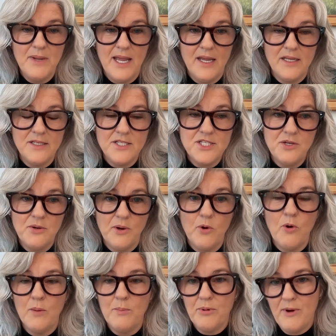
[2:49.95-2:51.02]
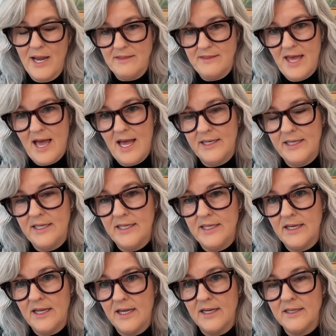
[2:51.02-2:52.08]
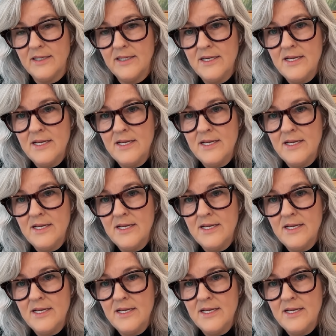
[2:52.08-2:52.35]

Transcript: and to incorporate that in a